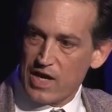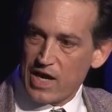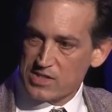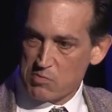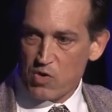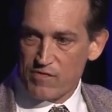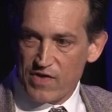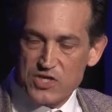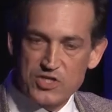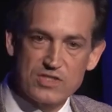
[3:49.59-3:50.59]
as
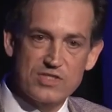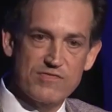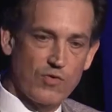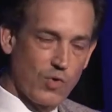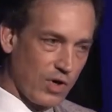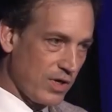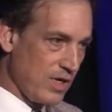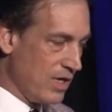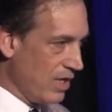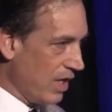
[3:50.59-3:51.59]
motivations for
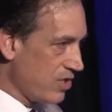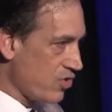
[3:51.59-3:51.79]
uh,